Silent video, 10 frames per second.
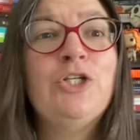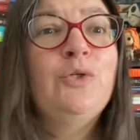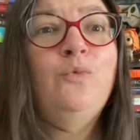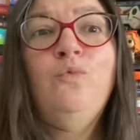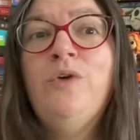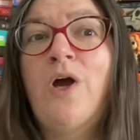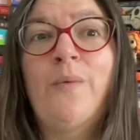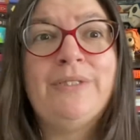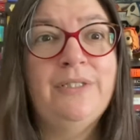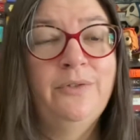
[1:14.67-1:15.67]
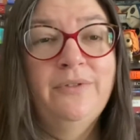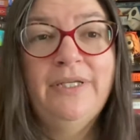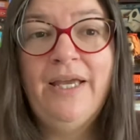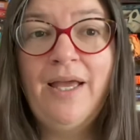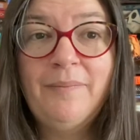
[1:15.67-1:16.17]
We always see her in the
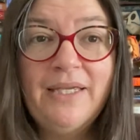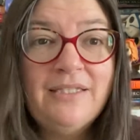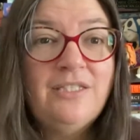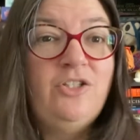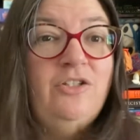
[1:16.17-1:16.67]
comments. She's